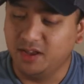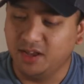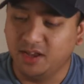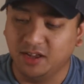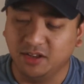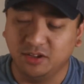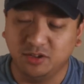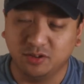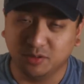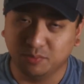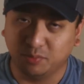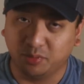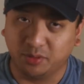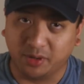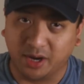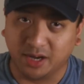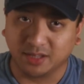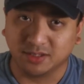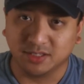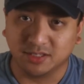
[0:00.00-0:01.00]
and you can
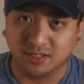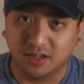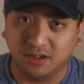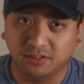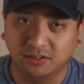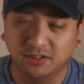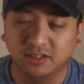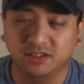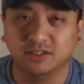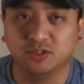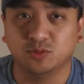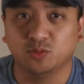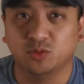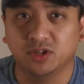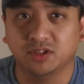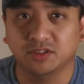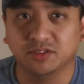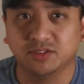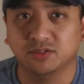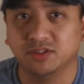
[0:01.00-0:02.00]
practice silently as
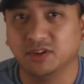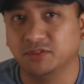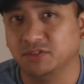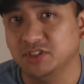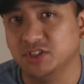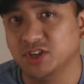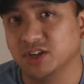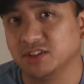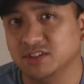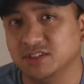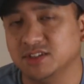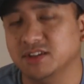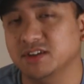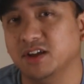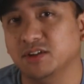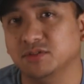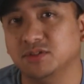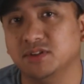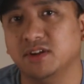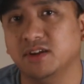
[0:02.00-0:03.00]
well. So definitely check this
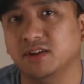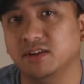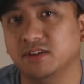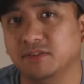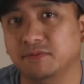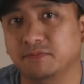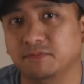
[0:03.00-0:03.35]
thing out today.